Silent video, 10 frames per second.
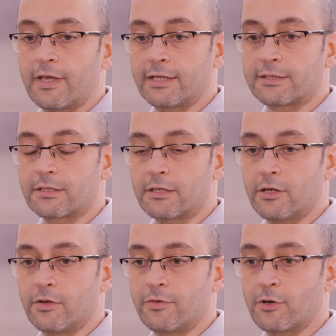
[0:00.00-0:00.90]
that
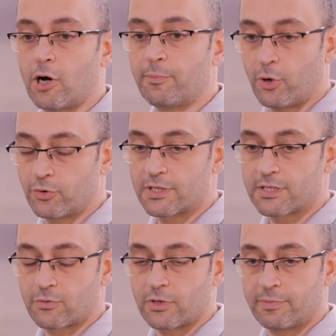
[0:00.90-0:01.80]
the
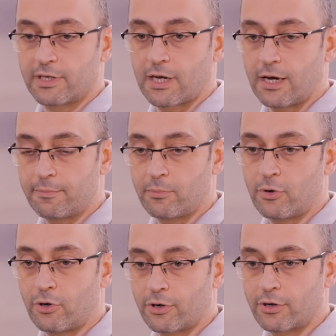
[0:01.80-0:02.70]
components will become
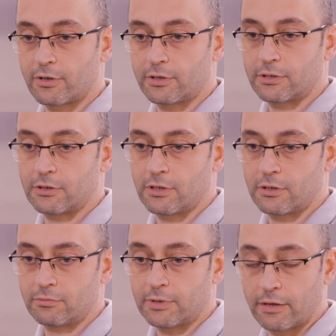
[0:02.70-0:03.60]
more
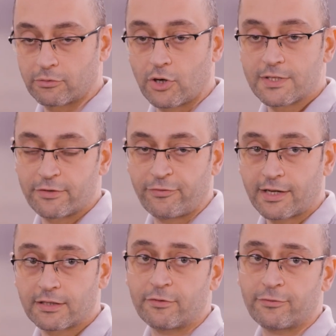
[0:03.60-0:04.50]
cost
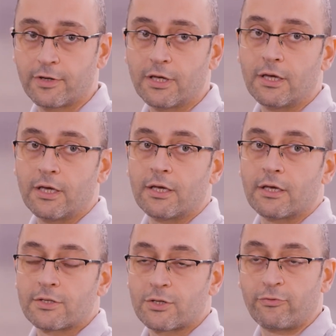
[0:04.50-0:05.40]
effective.
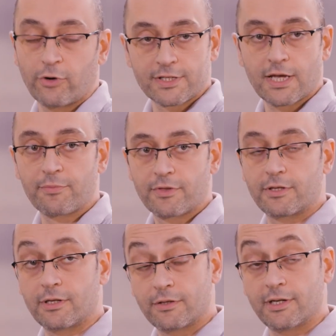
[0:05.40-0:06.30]
So for example,
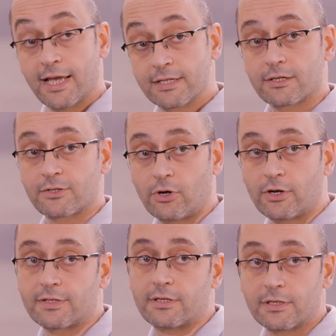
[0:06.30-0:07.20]
the laser
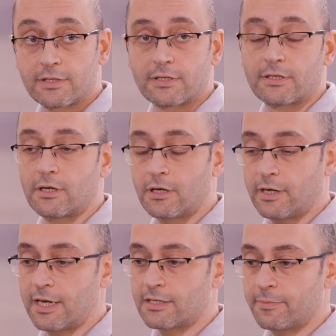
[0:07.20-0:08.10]
sources
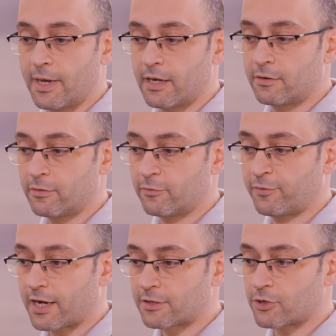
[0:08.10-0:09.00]
as a main
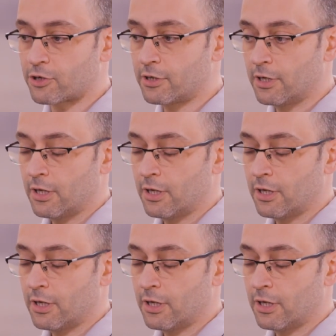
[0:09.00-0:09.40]
factor,